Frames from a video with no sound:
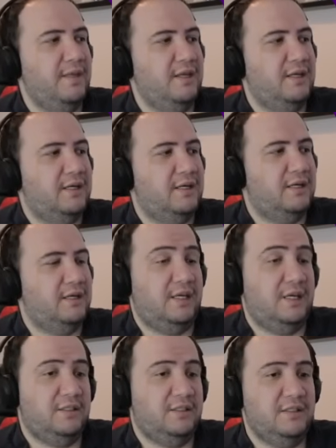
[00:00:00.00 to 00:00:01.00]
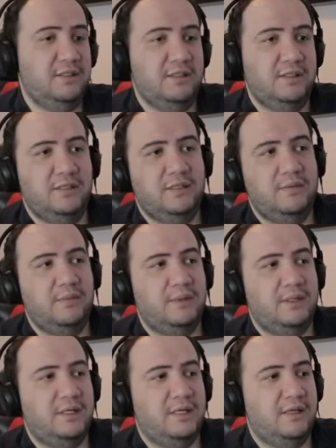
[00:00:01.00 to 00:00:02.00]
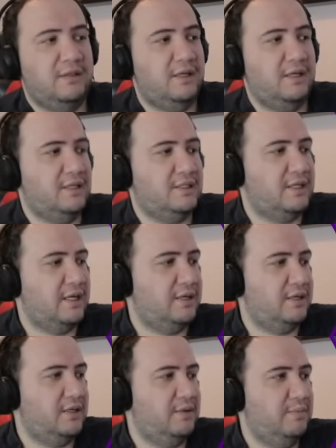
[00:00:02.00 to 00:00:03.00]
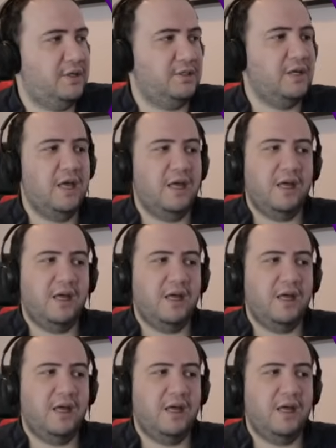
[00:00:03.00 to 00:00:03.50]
I guess. But I think it's like, because, I